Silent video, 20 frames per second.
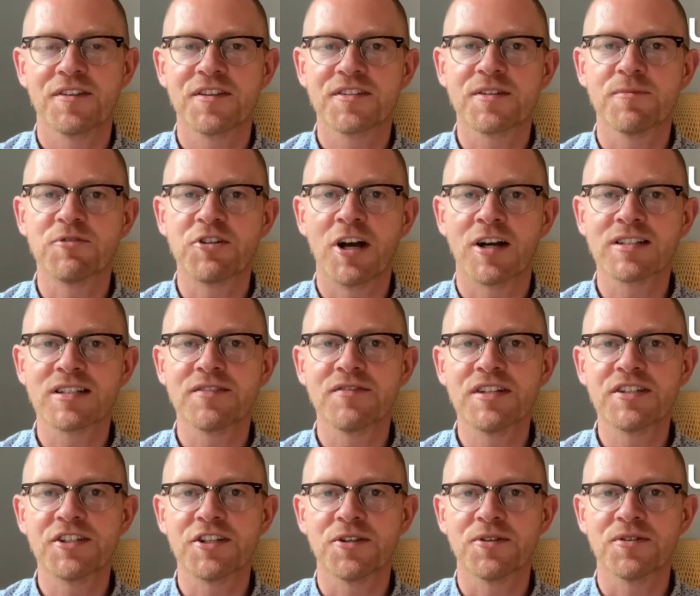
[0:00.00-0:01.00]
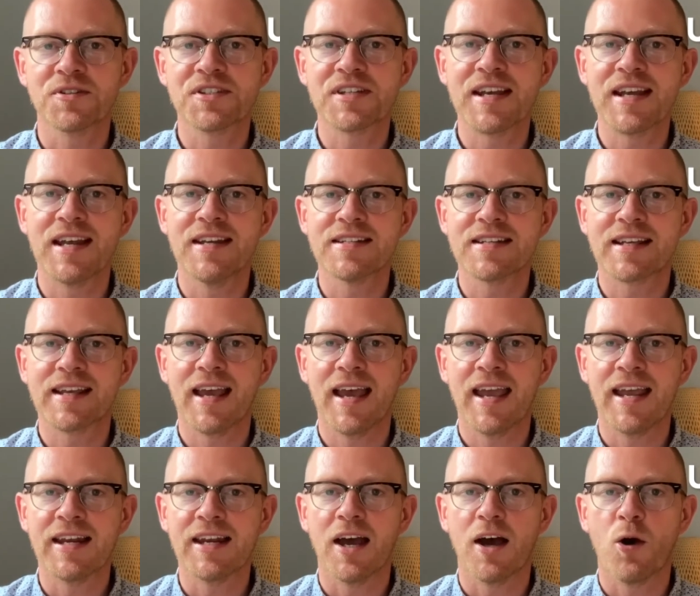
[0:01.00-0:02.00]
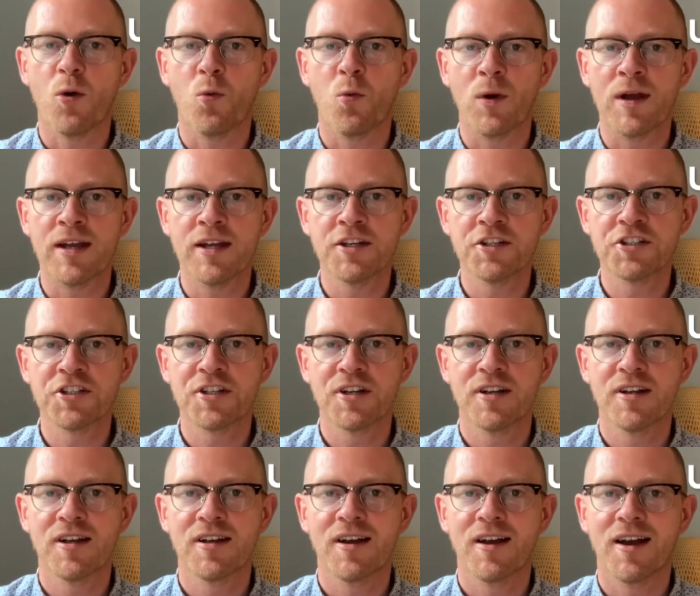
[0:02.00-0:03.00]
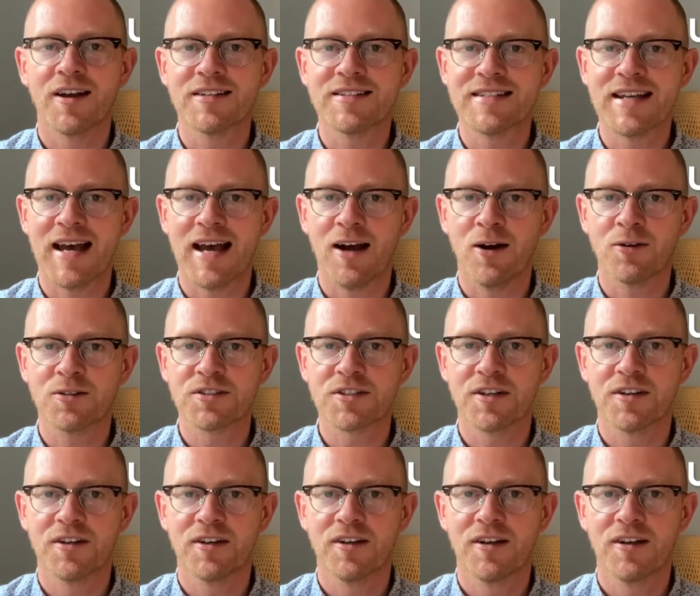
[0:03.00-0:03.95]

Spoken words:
the subjunctive is used to indicate a wish, a doubt,